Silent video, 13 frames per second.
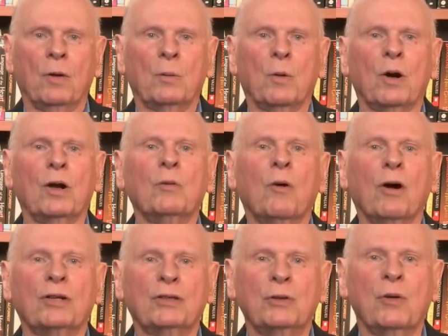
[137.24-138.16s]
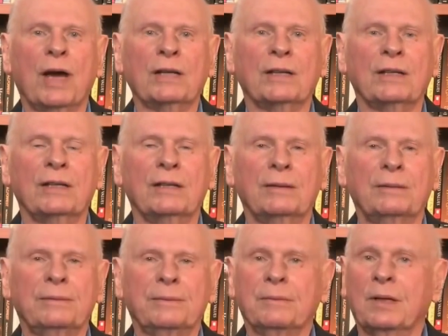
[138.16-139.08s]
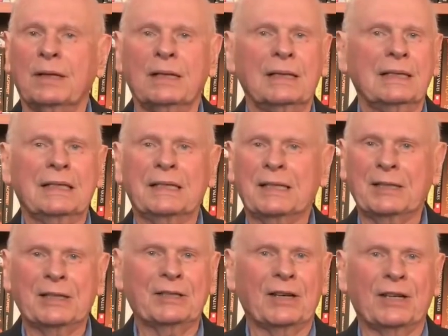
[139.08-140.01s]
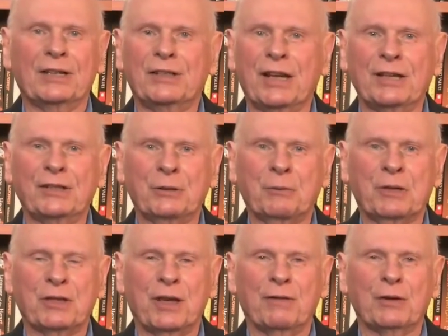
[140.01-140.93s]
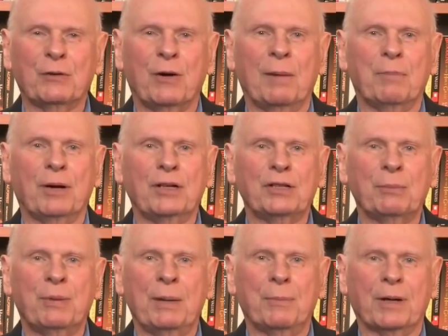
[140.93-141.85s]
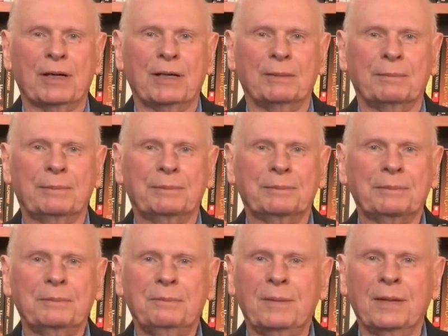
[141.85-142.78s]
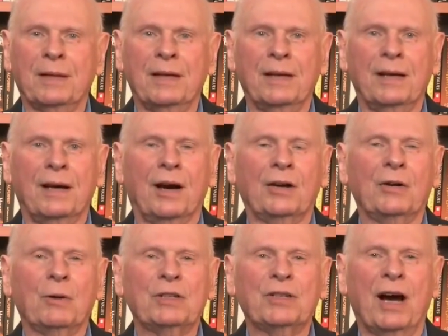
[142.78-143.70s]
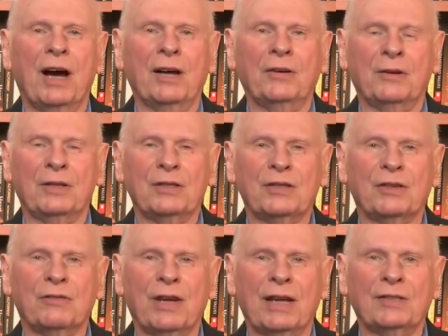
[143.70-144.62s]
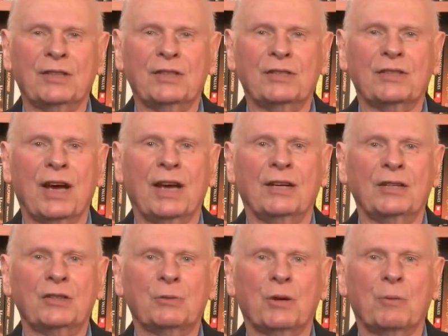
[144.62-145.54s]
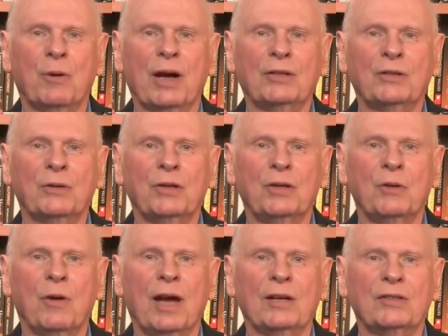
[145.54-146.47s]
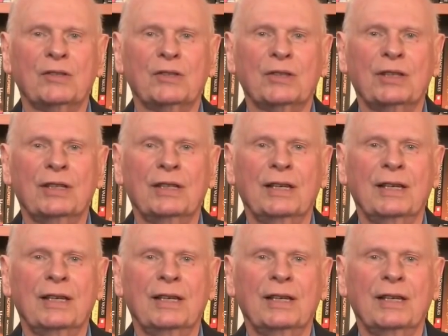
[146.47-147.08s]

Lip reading: When World War II ended, little attention was given to Operation Paperclip, under which hundreds of Nazi scientists were brought to the U.S.,